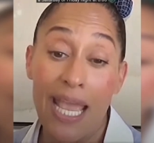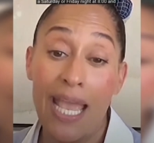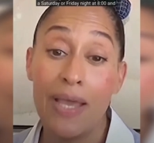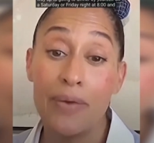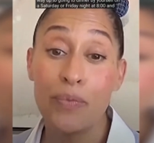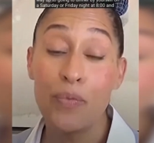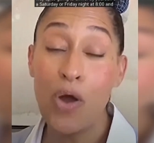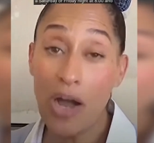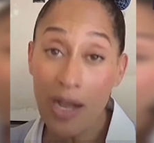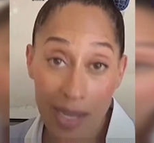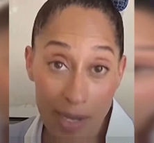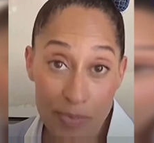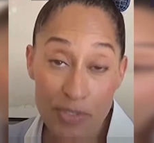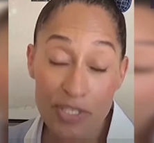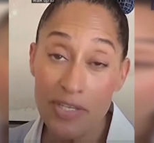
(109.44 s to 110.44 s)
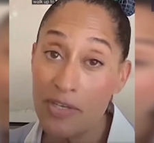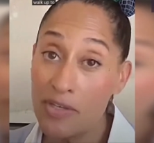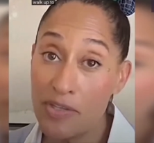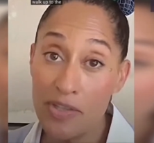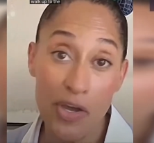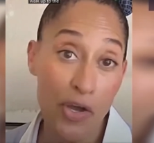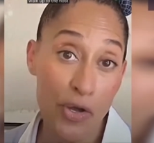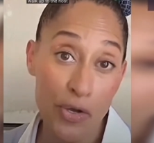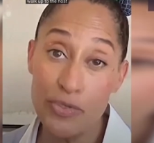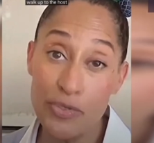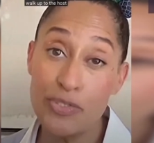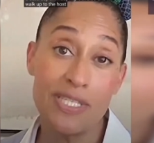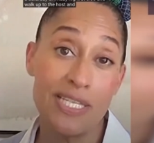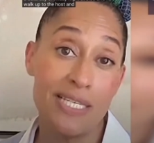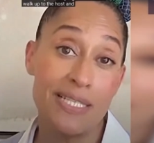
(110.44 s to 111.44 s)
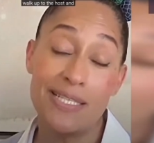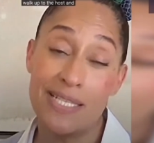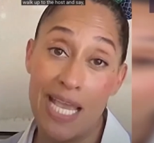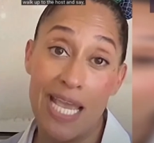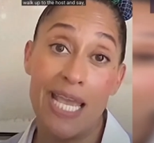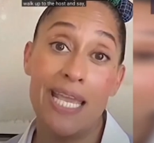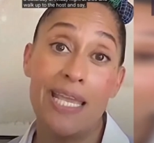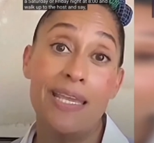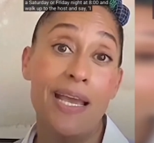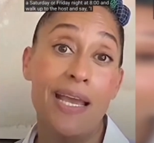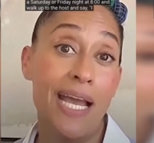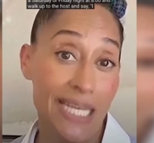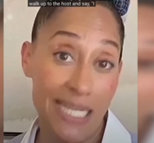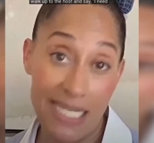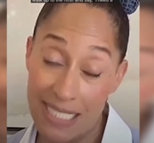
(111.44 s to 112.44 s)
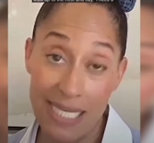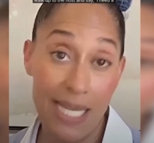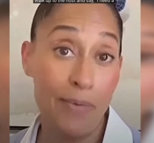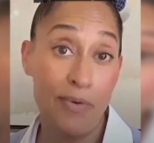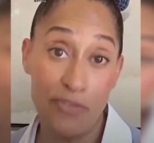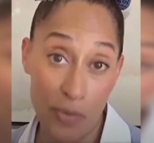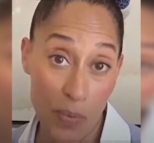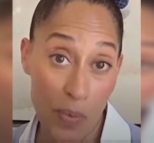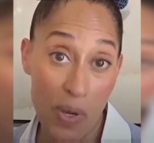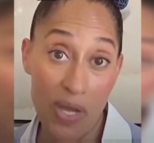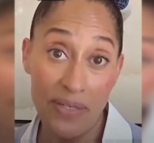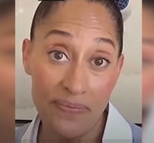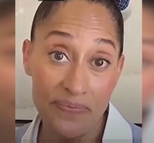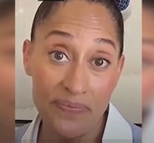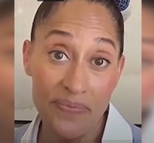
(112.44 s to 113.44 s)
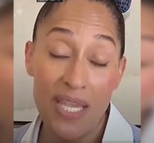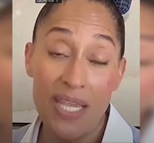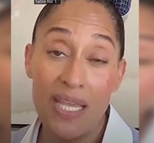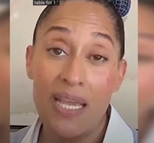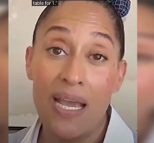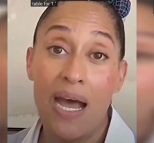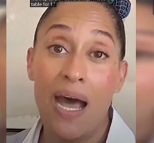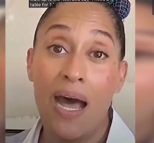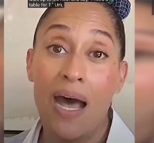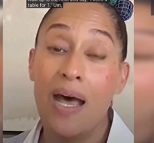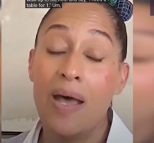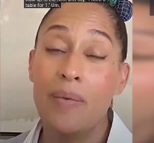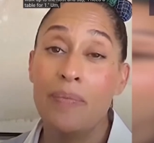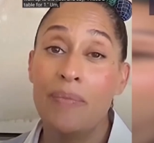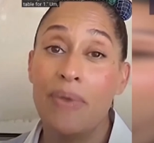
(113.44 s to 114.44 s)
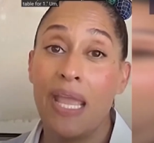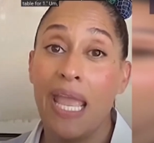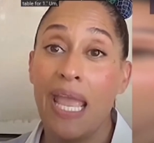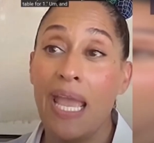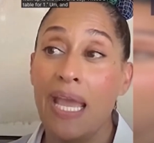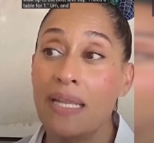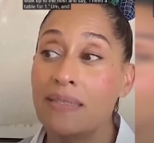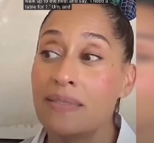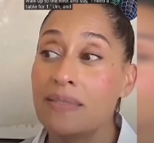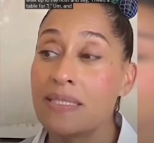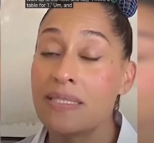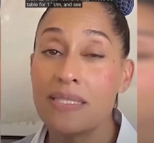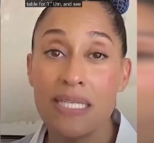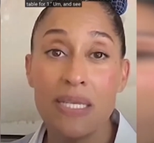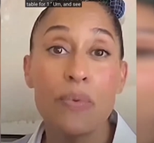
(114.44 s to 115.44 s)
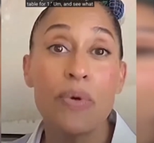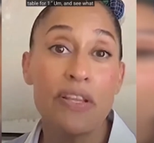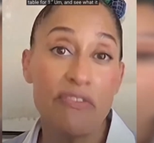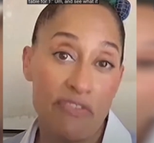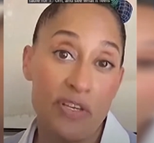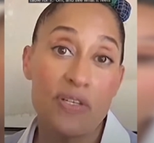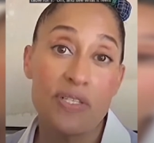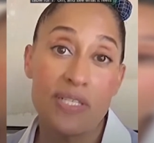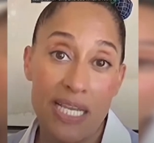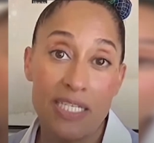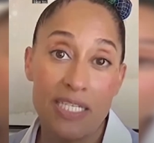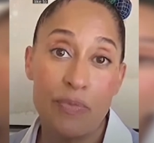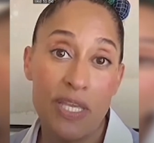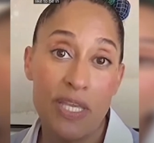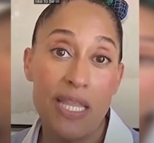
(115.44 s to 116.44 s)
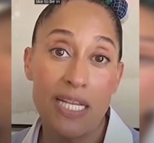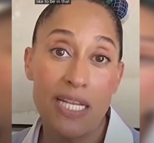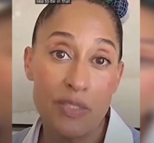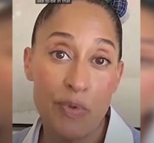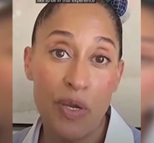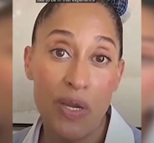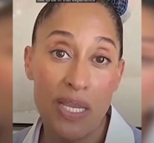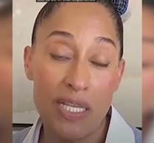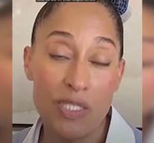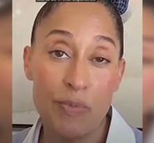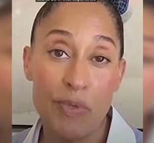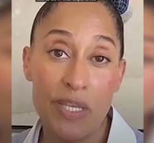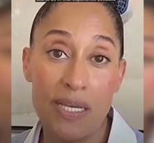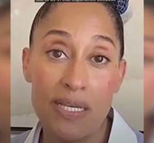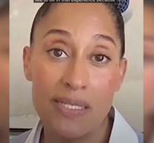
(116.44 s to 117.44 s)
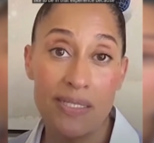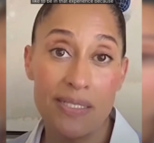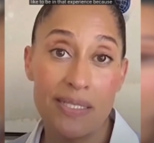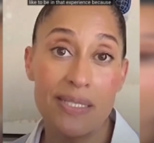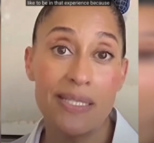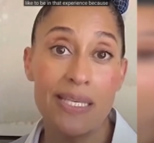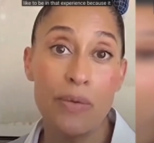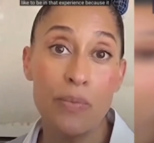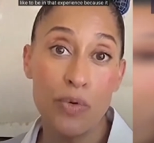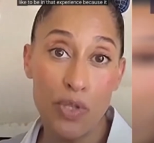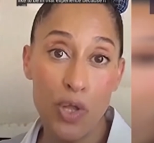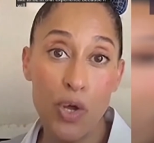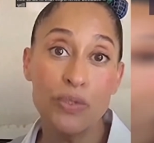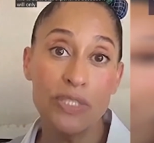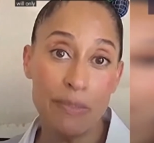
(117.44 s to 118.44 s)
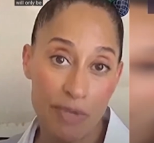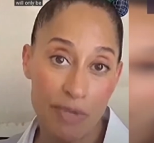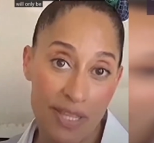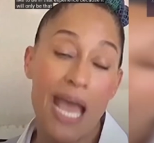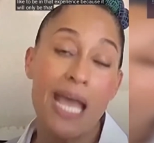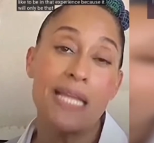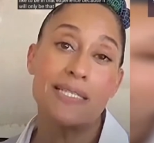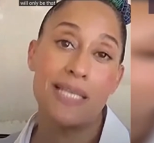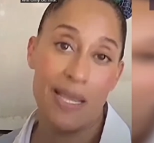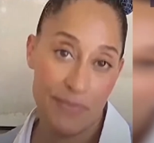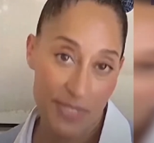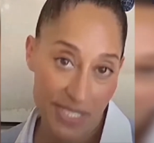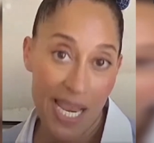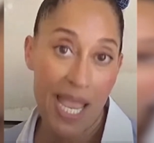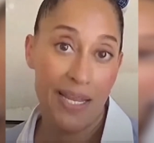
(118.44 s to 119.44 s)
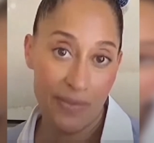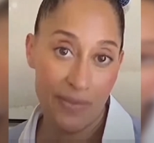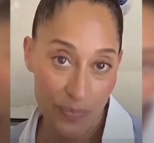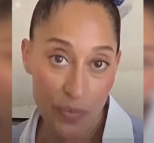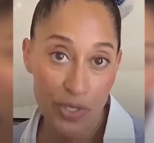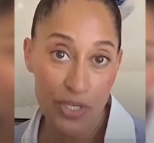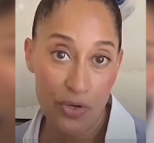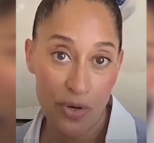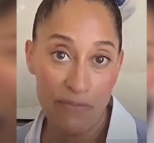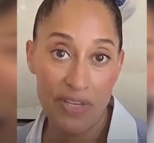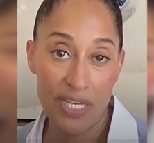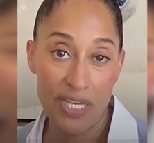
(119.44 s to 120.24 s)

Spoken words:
And walk up to the host and say, I need a table for one. And see what it feels like to be in that experience, because it will only be that times 10 when you're on